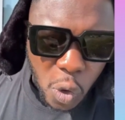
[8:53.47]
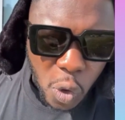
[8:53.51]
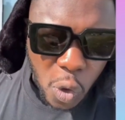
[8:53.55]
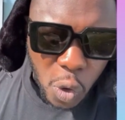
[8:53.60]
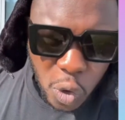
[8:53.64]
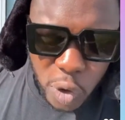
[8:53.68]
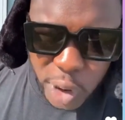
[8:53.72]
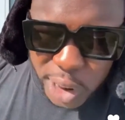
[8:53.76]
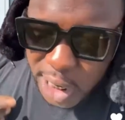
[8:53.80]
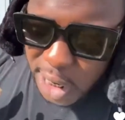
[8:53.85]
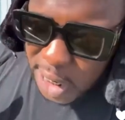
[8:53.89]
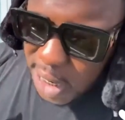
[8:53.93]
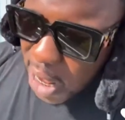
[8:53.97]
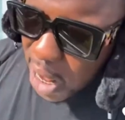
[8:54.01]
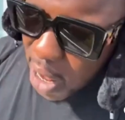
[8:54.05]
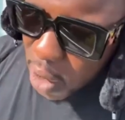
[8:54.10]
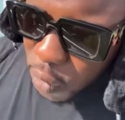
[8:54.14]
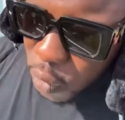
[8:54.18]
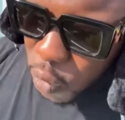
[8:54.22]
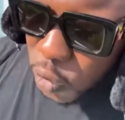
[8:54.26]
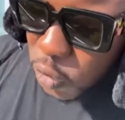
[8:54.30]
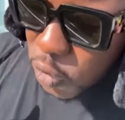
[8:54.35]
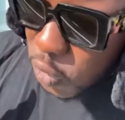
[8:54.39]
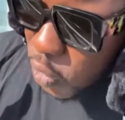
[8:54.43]
Oh yeah now,
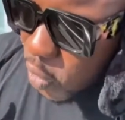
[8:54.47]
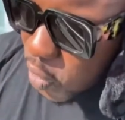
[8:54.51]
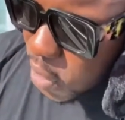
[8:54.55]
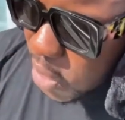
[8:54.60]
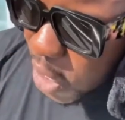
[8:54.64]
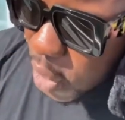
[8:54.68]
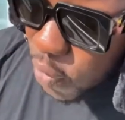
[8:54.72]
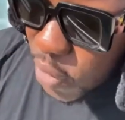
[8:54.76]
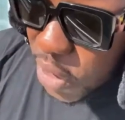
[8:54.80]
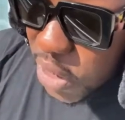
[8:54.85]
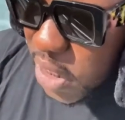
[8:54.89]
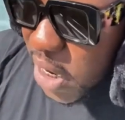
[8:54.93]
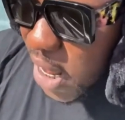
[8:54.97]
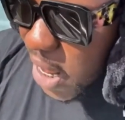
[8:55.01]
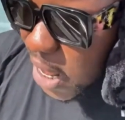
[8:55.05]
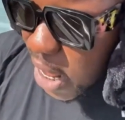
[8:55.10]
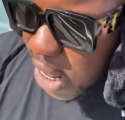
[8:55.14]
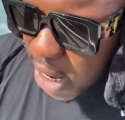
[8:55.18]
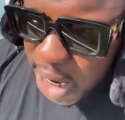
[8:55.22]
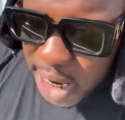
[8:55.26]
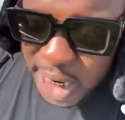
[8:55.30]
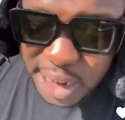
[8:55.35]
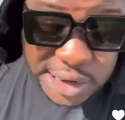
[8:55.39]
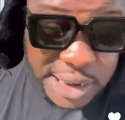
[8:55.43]
oh turn now, ulinya
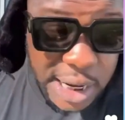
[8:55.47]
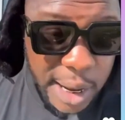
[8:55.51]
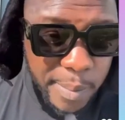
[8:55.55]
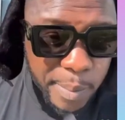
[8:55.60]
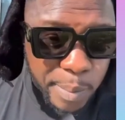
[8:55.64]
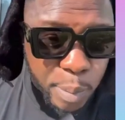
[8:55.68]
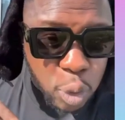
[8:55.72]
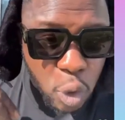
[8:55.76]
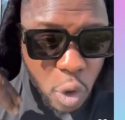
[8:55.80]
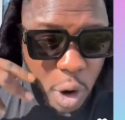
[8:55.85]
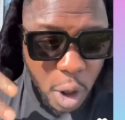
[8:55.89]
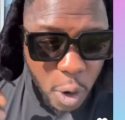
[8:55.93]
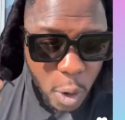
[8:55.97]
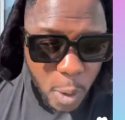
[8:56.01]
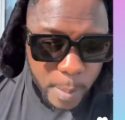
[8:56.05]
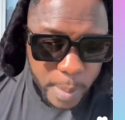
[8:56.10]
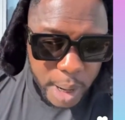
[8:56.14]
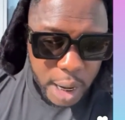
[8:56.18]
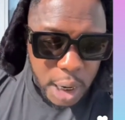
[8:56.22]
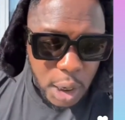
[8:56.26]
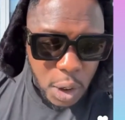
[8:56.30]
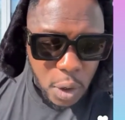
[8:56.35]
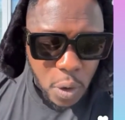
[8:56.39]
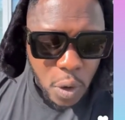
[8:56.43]
kakrasa bua wa
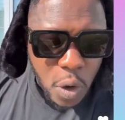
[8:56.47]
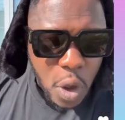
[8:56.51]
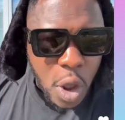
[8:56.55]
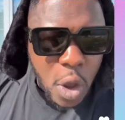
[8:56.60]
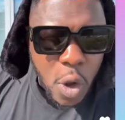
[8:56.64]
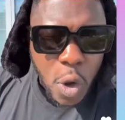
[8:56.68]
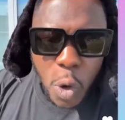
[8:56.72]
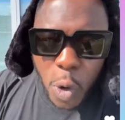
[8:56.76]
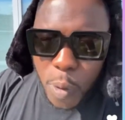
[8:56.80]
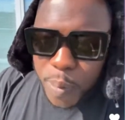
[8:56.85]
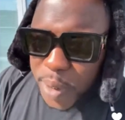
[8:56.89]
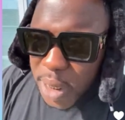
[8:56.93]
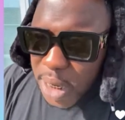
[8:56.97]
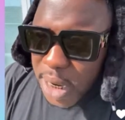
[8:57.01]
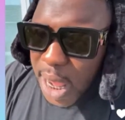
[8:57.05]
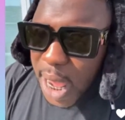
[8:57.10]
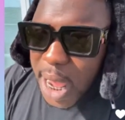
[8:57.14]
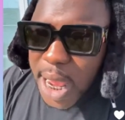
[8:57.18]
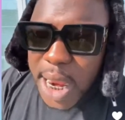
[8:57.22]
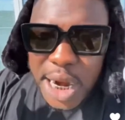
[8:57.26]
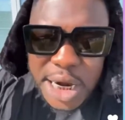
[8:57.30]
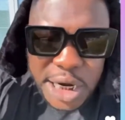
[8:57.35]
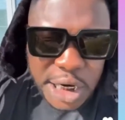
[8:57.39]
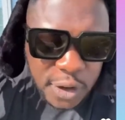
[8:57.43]
maeno. Obi ye
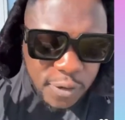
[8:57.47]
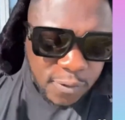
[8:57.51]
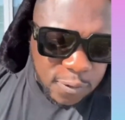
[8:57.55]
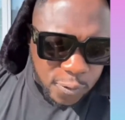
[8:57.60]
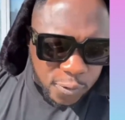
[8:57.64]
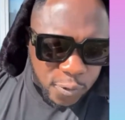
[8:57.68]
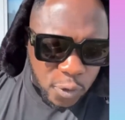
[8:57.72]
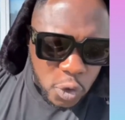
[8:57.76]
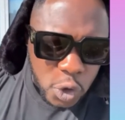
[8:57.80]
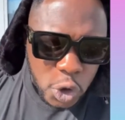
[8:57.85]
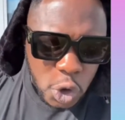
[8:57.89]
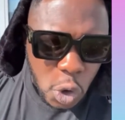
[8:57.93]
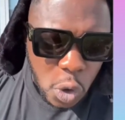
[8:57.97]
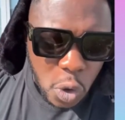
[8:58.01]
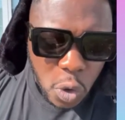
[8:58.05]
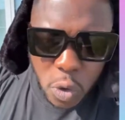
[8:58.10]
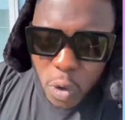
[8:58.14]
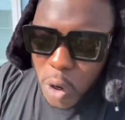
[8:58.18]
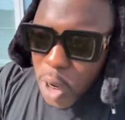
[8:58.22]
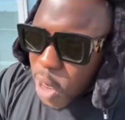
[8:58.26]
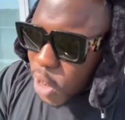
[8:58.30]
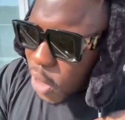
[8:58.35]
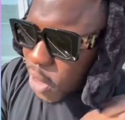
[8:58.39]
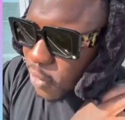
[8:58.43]
need to food you,
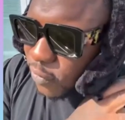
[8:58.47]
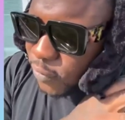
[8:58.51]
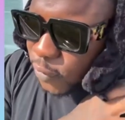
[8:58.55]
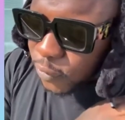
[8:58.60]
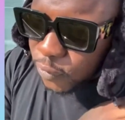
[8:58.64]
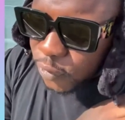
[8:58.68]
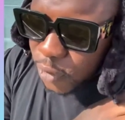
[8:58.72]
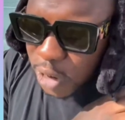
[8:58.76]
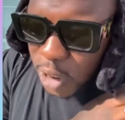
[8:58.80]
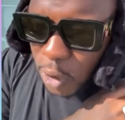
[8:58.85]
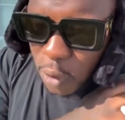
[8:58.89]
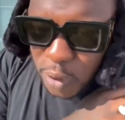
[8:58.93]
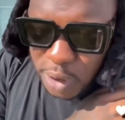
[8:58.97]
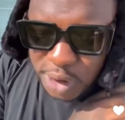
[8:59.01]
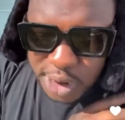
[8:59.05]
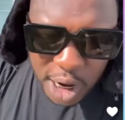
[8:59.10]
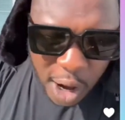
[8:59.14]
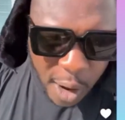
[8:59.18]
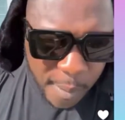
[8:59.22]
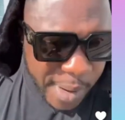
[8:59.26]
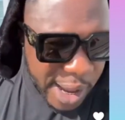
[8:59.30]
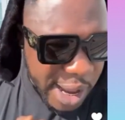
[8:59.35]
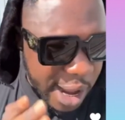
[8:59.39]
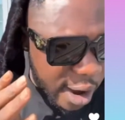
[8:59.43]
need to food the old
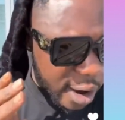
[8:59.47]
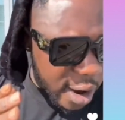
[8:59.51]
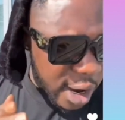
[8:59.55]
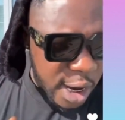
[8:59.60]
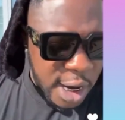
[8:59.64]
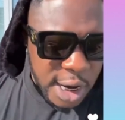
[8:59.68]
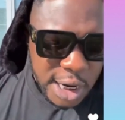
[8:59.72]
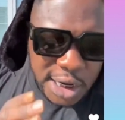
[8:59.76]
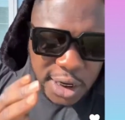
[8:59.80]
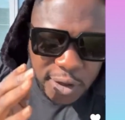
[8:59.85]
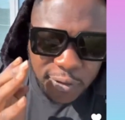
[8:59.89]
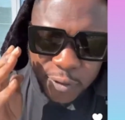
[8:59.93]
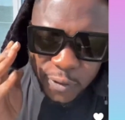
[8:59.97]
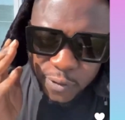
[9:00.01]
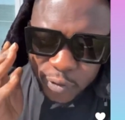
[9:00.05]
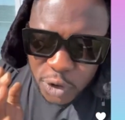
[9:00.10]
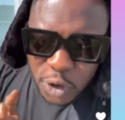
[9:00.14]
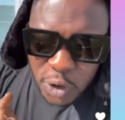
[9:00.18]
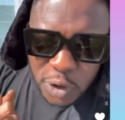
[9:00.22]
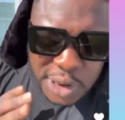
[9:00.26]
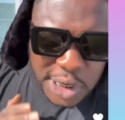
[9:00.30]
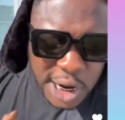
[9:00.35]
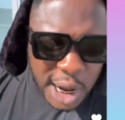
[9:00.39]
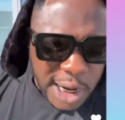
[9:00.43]
dear bear, need to food
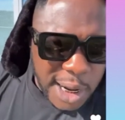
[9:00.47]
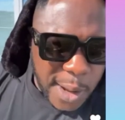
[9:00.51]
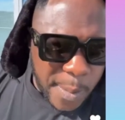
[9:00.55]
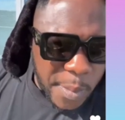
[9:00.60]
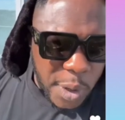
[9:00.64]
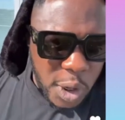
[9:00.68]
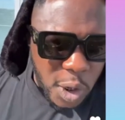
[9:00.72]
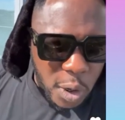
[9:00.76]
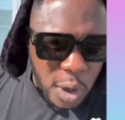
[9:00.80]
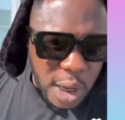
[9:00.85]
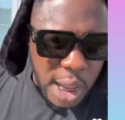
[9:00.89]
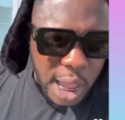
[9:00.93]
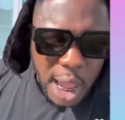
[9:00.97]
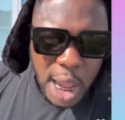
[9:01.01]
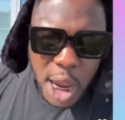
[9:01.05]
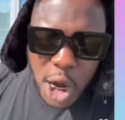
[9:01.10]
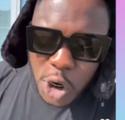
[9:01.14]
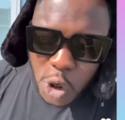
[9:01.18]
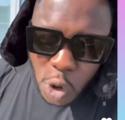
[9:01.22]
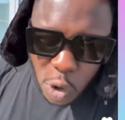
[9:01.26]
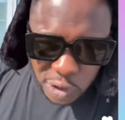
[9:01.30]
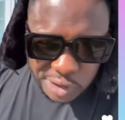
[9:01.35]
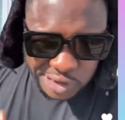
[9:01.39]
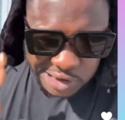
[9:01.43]
the dear yambeoya.
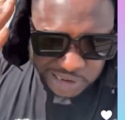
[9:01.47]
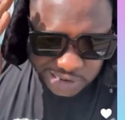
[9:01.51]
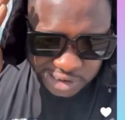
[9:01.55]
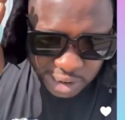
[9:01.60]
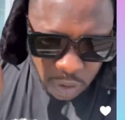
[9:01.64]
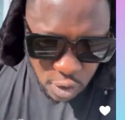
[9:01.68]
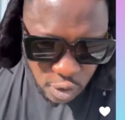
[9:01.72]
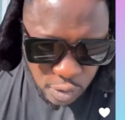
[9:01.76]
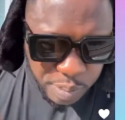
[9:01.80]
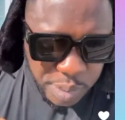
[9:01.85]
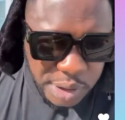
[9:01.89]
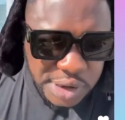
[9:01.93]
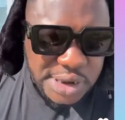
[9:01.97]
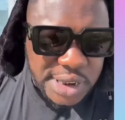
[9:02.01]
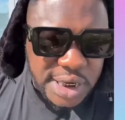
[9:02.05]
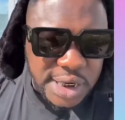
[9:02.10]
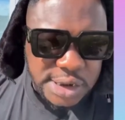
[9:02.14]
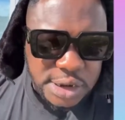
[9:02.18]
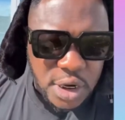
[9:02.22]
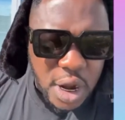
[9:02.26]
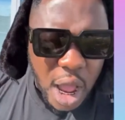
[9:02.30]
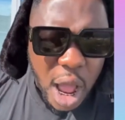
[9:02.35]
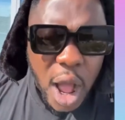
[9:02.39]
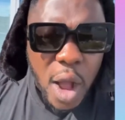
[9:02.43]
No sell business.
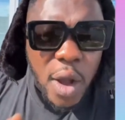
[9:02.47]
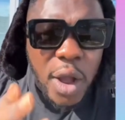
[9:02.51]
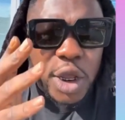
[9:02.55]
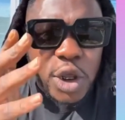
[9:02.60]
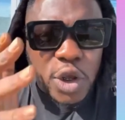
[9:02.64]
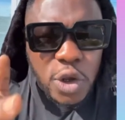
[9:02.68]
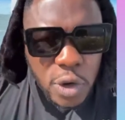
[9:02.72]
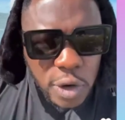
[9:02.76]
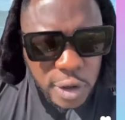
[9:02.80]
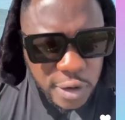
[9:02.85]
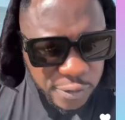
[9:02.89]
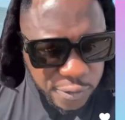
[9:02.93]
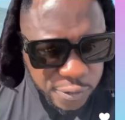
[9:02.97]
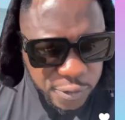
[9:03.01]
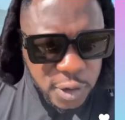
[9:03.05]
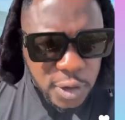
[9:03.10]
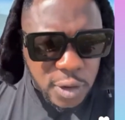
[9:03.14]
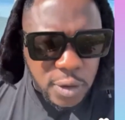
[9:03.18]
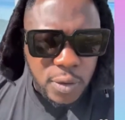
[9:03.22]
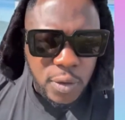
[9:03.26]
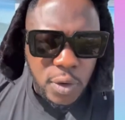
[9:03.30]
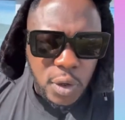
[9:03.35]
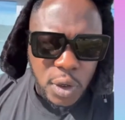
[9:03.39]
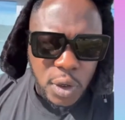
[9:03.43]
How are you gonna feel?